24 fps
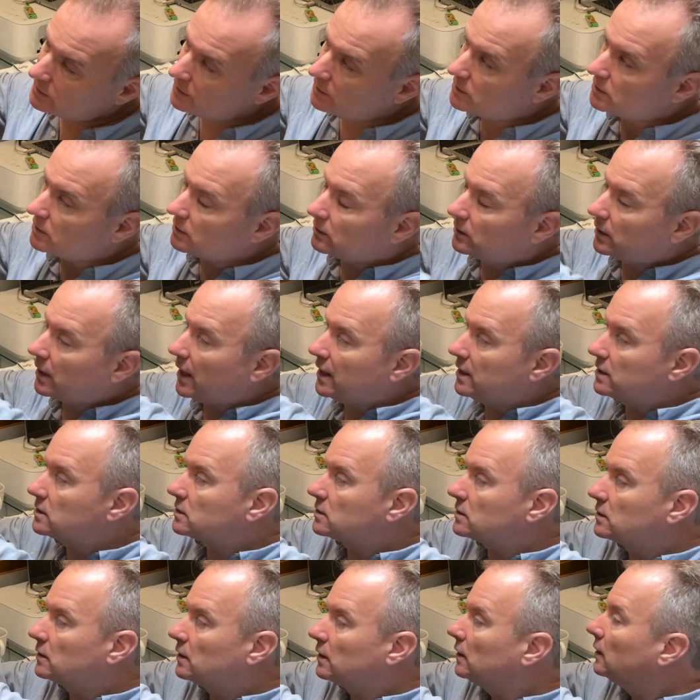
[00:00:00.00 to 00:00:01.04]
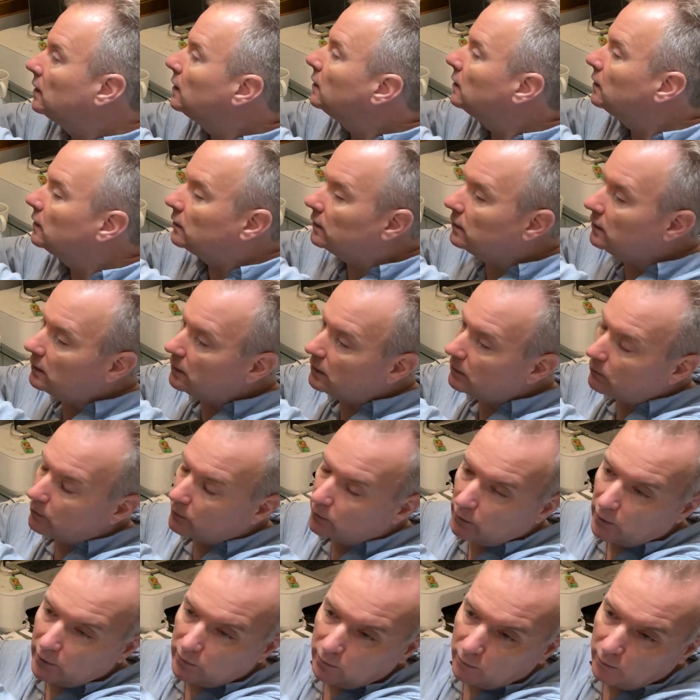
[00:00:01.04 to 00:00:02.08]
this case,
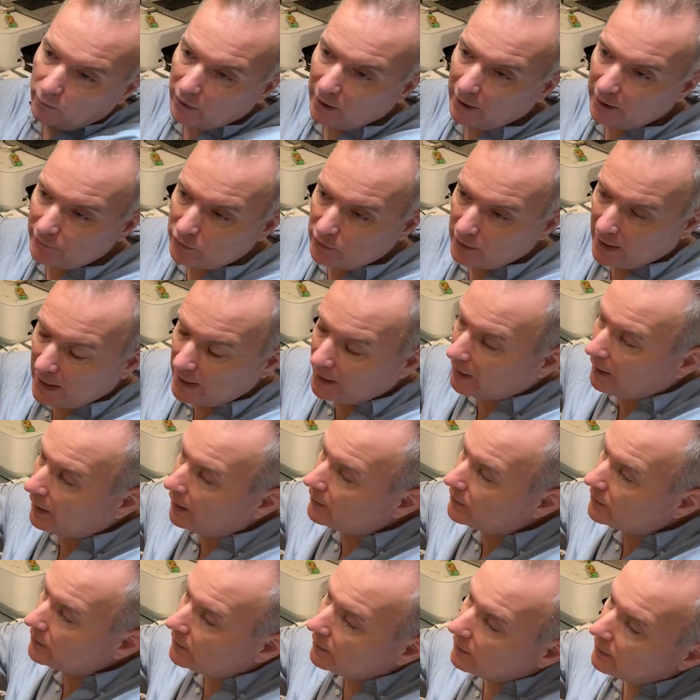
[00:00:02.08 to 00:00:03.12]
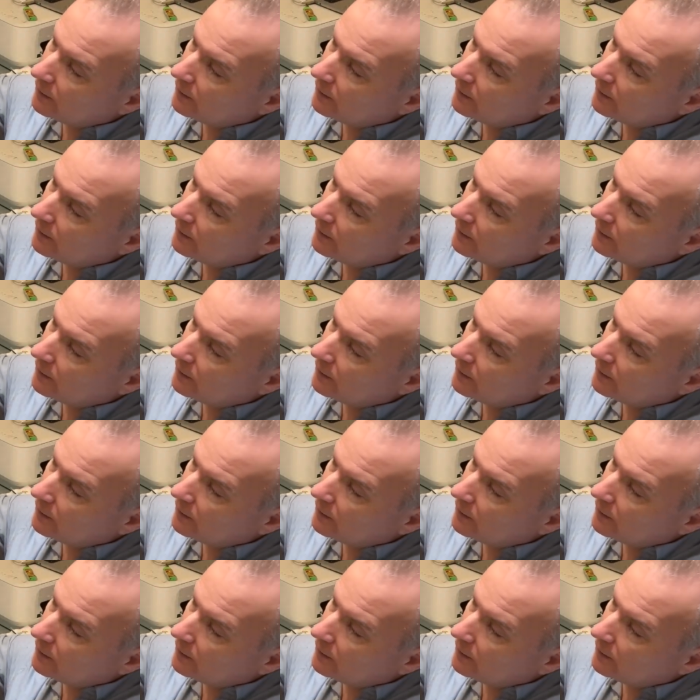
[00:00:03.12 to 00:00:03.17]
wherever you hang it,